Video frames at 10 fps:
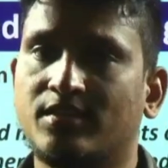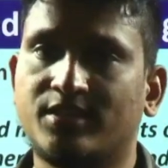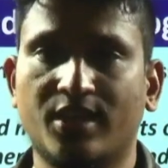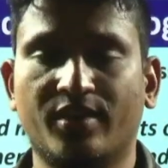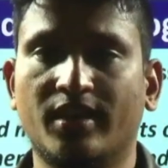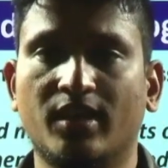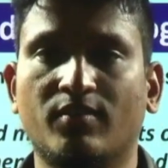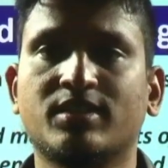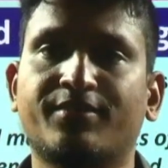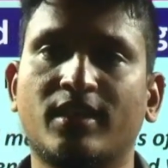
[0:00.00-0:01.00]
0 degree. What
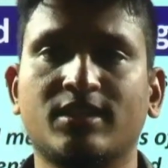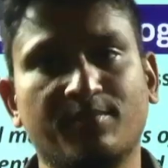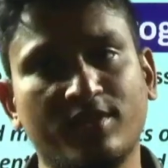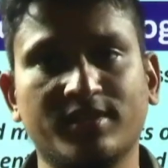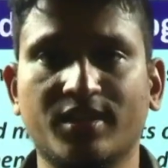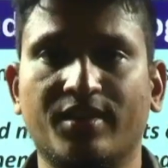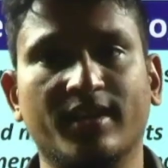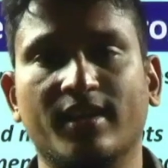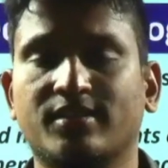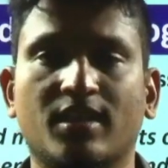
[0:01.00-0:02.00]
is the freezing point? 0 degree,
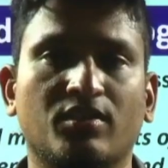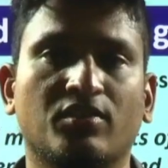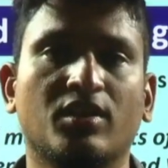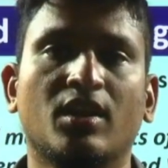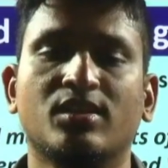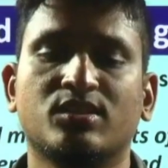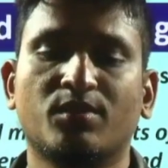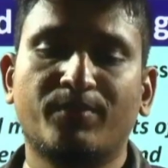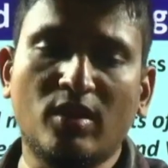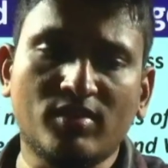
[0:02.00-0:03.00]
yes or no? So
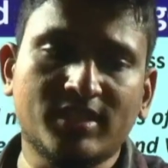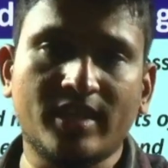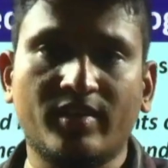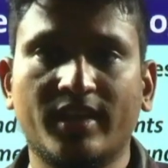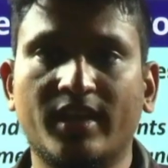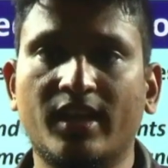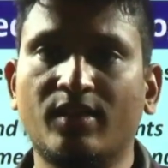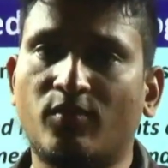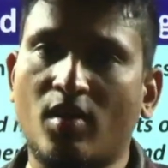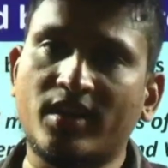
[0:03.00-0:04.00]
below 0 degree,
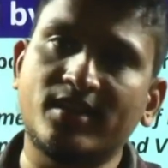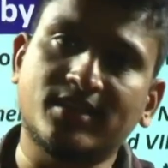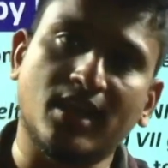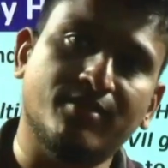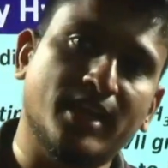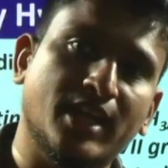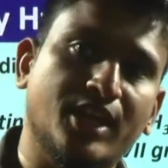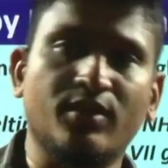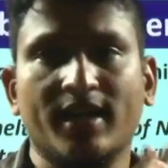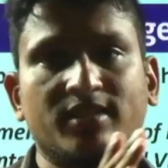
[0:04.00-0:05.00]
water is converting
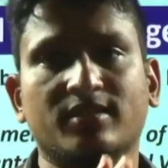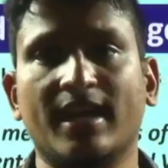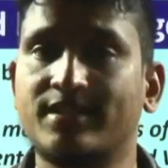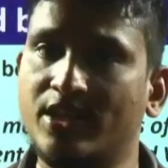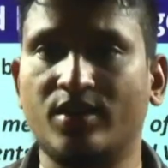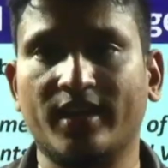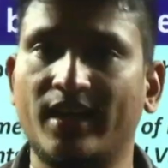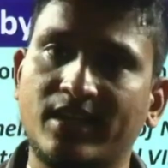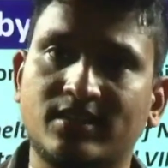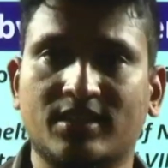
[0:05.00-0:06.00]
into ice. At 0 degree, it
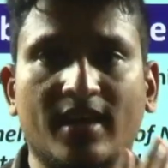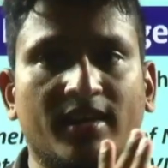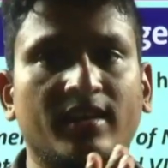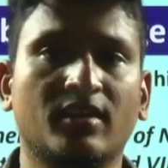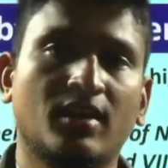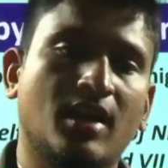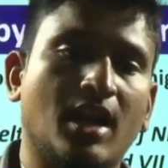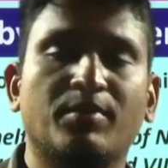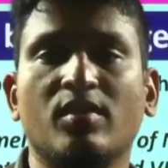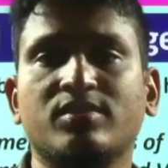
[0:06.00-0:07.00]
is starting, and
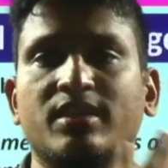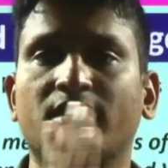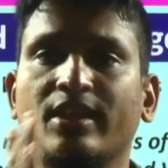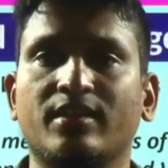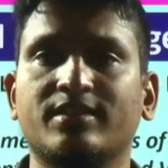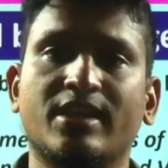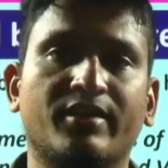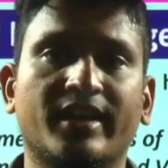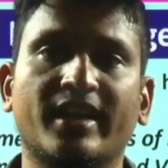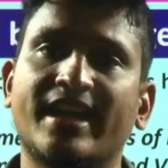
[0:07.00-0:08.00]
below 0
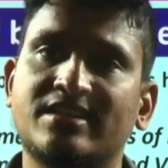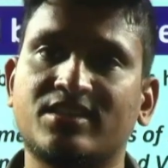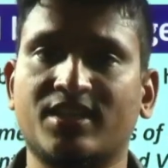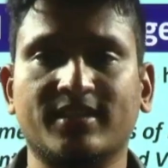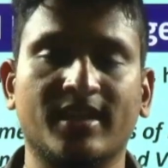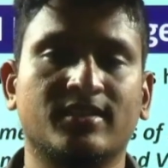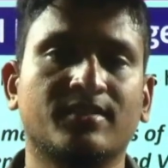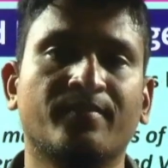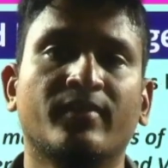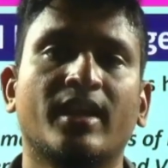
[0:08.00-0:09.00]
degree, it exists as ice.
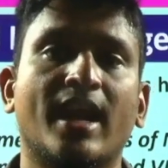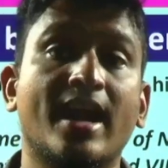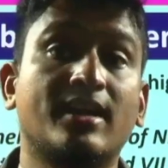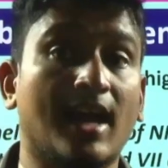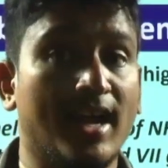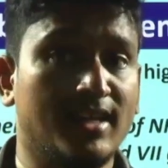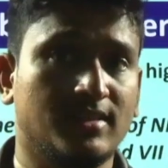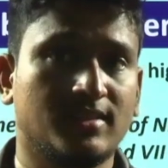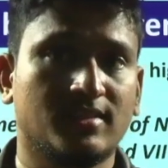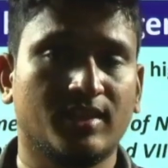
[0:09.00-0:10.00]
At
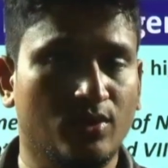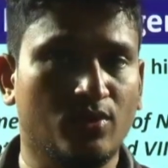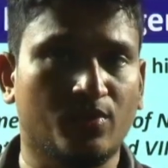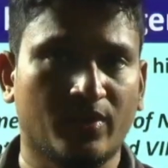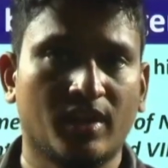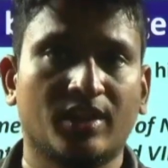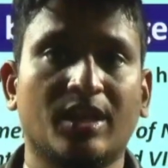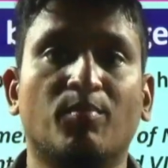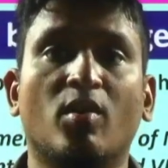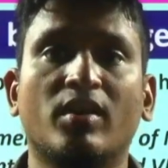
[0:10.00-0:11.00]
ice, the
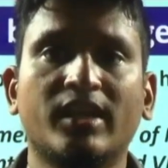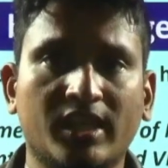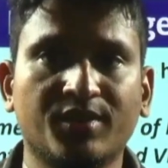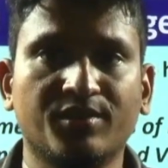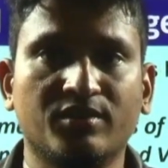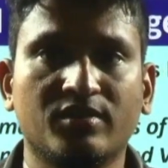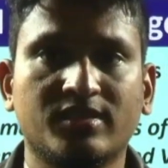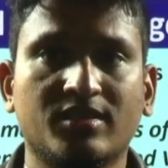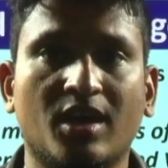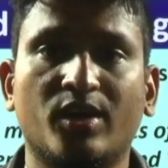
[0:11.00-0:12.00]

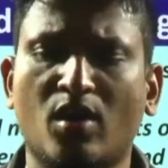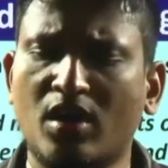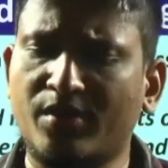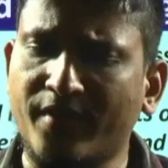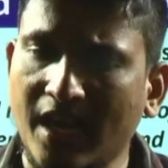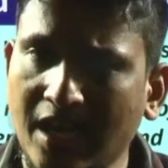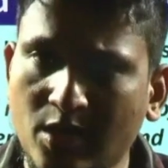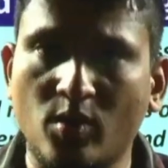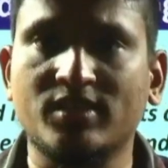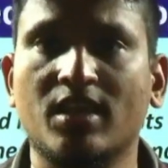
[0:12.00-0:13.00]
molecules are not very
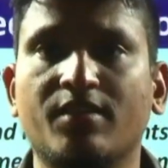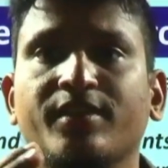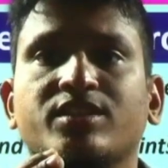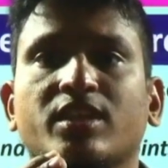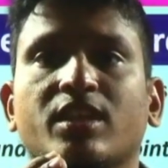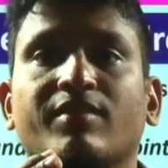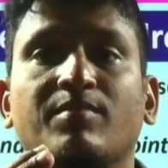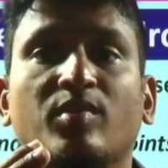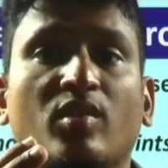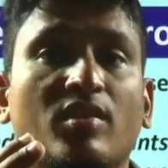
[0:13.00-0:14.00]
close enough each other. Why?
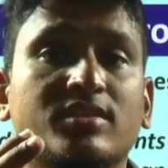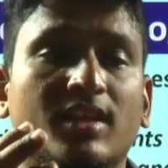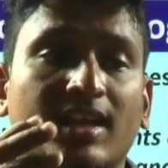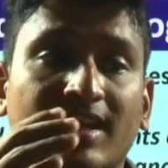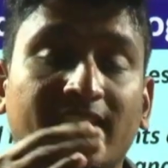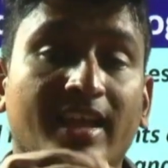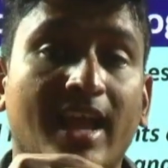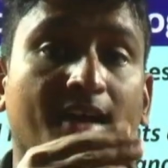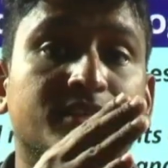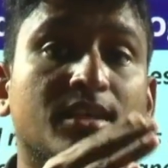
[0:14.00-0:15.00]
Because they
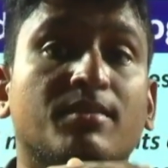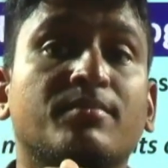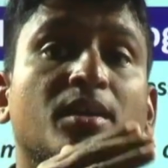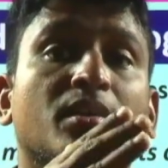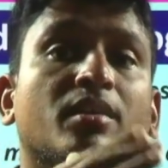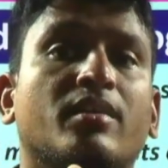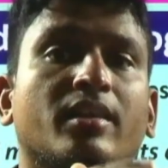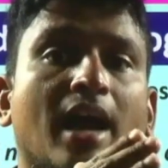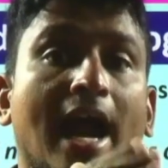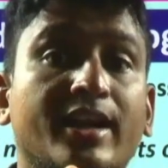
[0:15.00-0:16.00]
have some
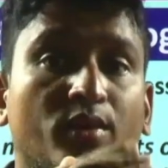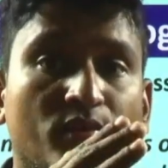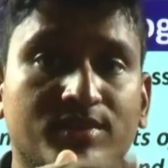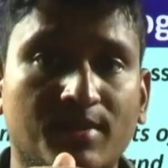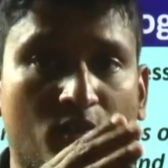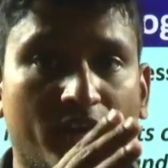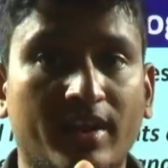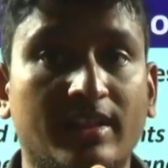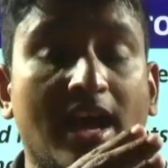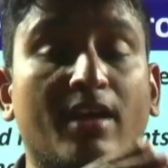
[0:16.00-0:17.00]
hydrogen
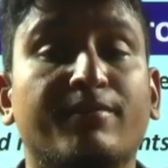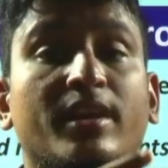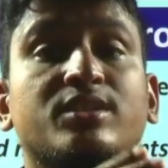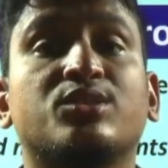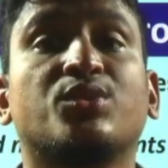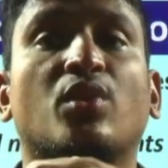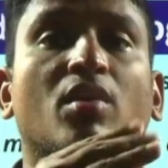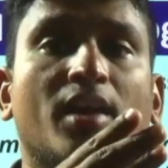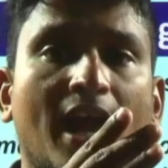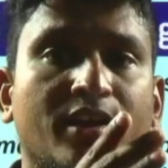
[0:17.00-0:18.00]
bonding. They have very
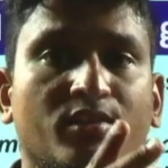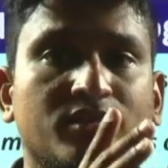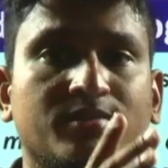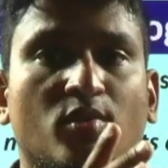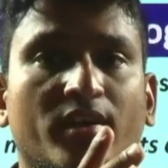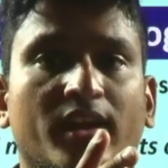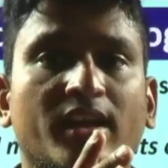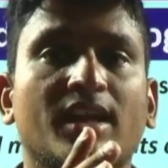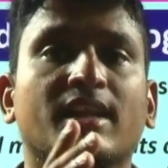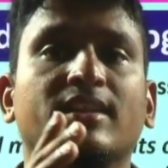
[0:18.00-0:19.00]
strong hydrogen bonding.